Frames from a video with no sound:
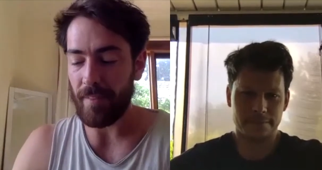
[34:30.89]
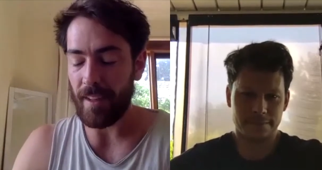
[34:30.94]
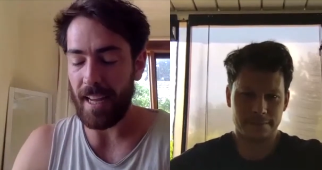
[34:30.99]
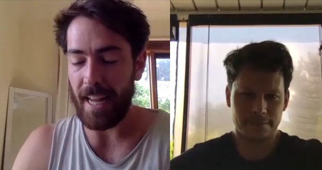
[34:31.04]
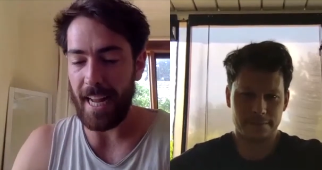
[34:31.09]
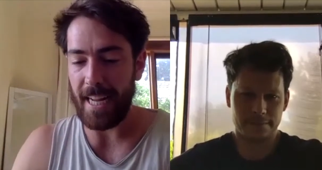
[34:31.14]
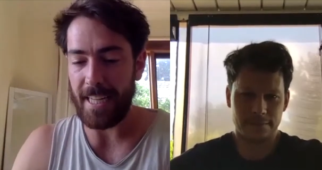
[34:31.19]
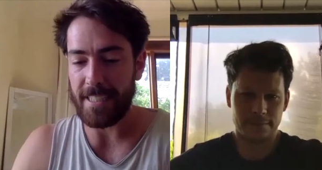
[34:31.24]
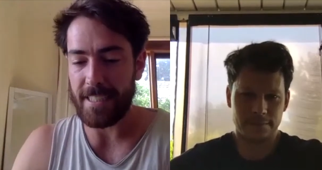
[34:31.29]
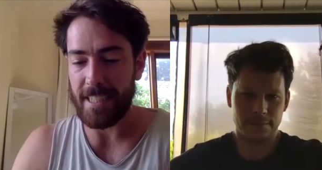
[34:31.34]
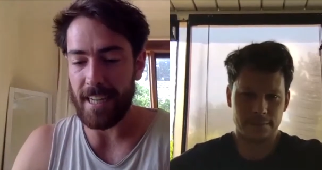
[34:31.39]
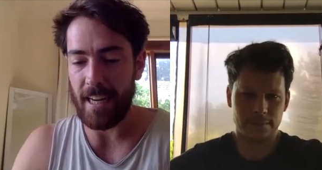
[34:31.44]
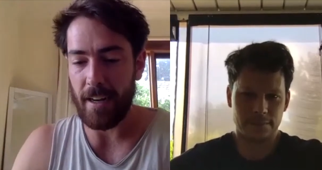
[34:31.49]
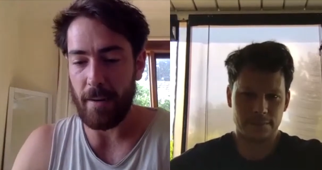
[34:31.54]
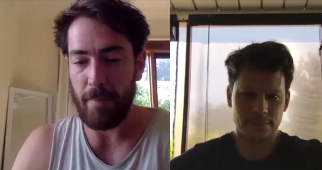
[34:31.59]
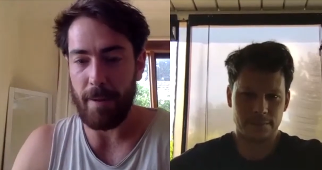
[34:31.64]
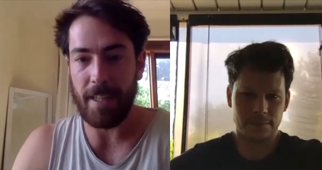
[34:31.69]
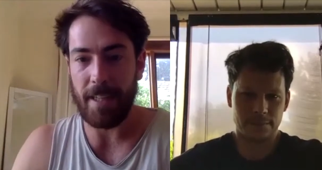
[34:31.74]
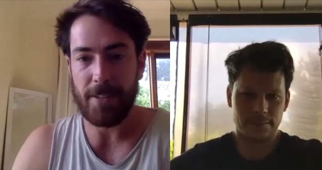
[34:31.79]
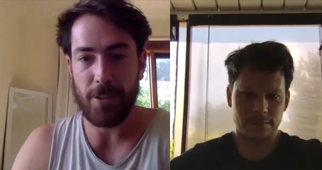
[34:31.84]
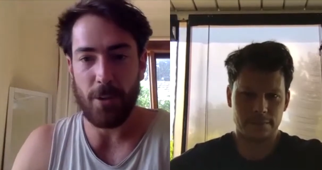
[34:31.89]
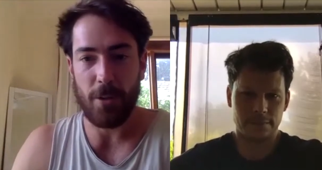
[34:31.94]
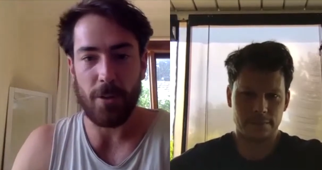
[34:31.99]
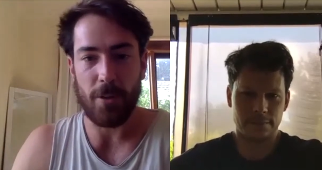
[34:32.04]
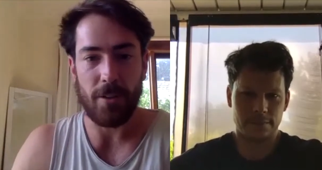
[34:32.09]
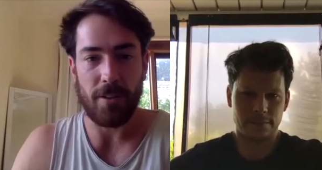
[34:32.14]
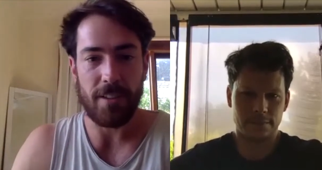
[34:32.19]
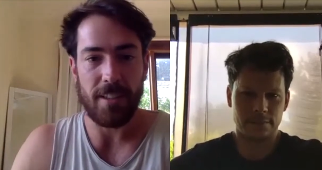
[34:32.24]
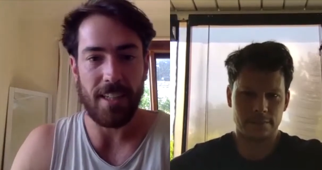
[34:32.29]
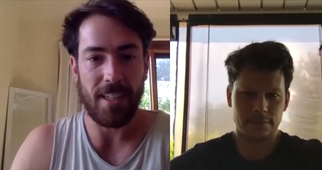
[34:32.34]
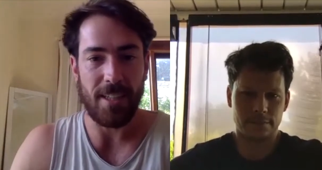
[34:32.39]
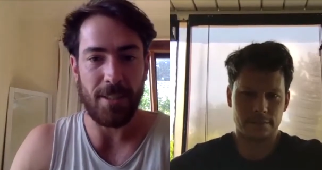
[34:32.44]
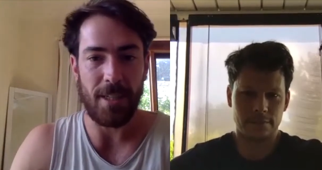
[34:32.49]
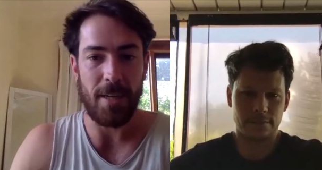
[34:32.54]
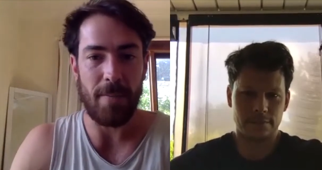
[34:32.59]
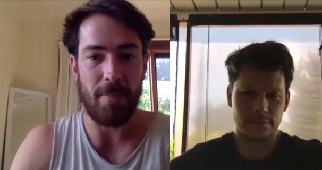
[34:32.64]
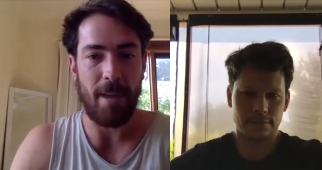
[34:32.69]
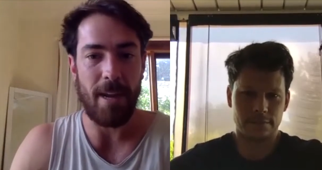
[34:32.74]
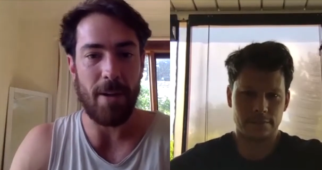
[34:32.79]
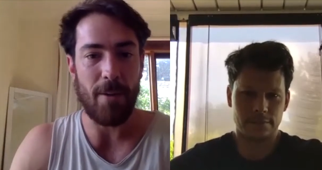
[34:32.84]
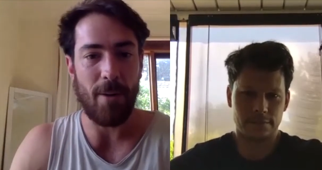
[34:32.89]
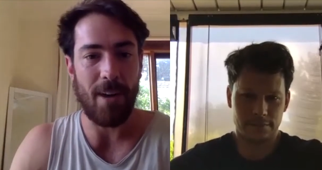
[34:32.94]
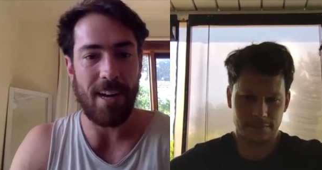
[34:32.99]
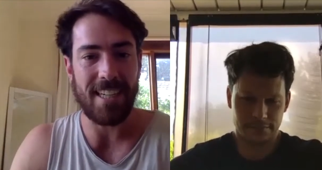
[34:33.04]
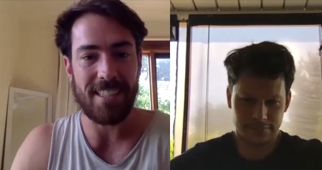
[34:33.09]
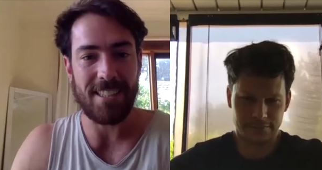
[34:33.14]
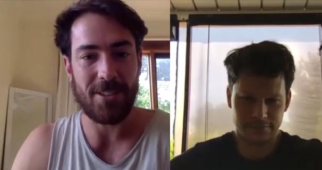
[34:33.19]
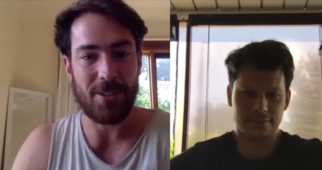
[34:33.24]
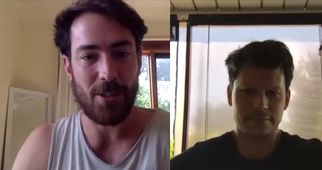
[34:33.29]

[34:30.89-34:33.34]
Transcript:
Speaker 1: and uh, a mentor in many ways